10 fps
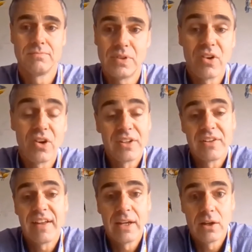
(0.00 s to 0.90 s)

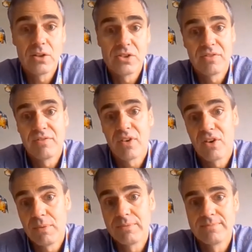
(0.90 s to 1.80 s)
providing that inclusive
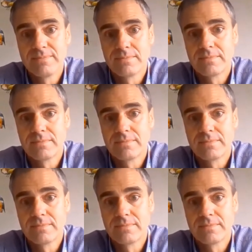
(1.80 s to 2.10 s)
environment